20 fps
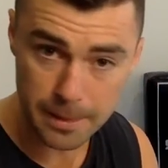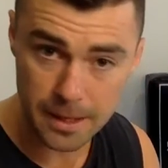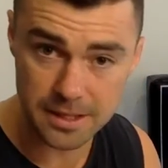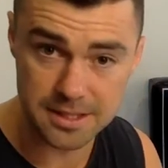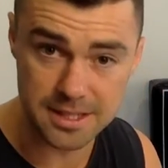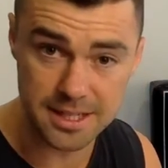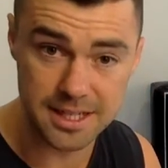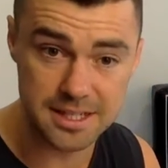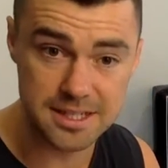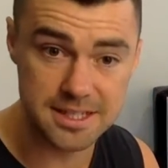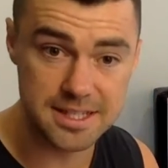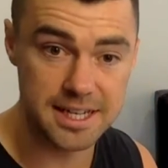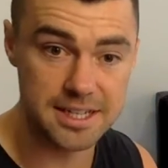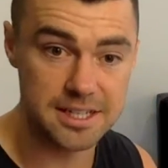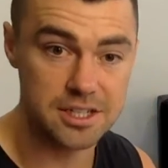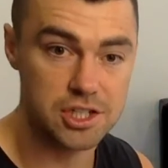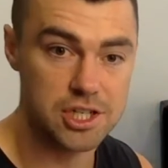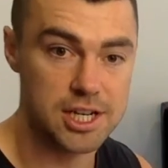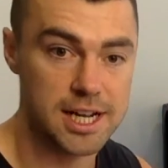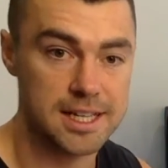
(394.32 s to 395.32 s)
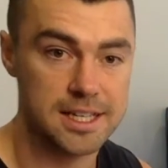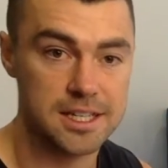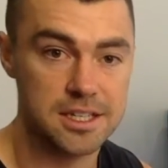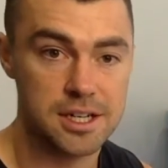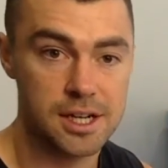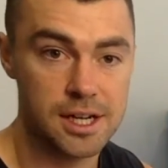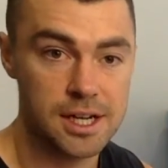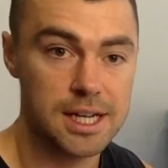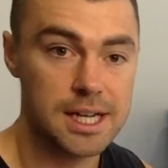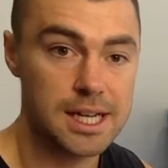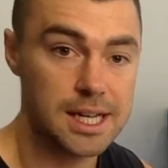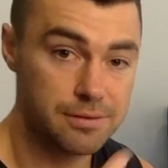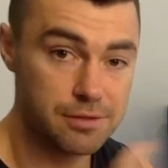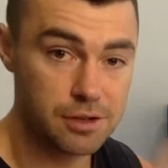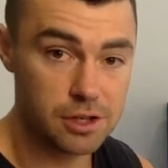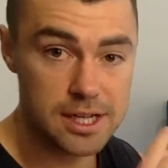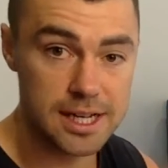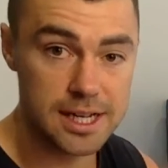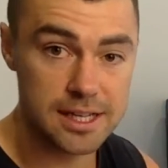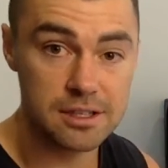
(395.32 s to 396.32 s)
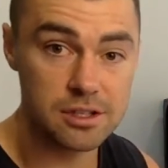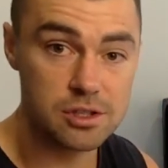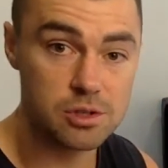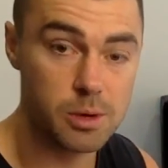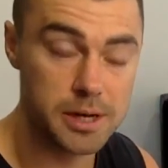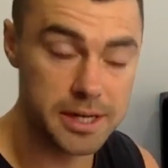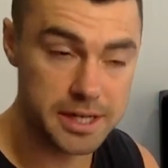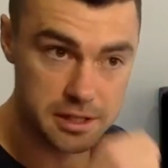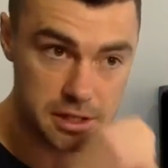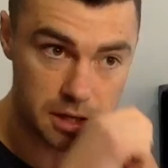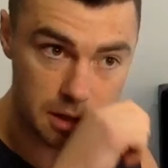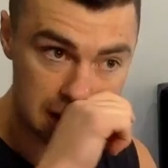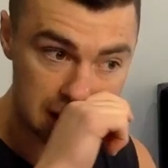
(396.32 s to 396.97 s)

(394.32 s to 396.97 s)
as the extended challenge, if you get the $20